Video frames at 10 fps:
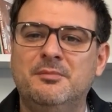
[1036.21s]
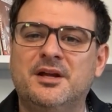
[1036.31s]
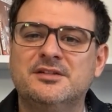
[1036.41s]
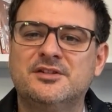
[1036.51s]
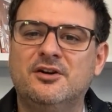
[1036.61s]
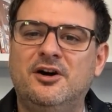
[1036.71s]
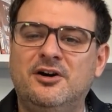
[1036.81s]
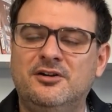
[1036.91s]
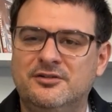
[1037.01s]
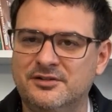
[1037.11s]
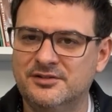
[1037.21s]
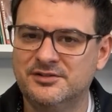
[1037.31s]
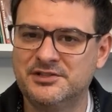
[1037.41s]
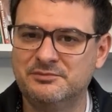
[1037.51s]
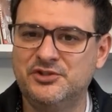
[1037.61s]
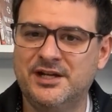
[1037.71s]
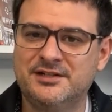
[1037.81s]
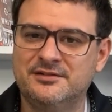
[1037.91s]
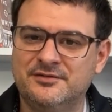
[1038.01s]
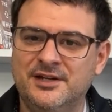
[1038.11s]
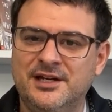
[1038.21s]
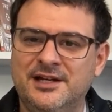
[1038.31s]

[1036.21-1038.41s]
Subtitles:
because they're all subjective.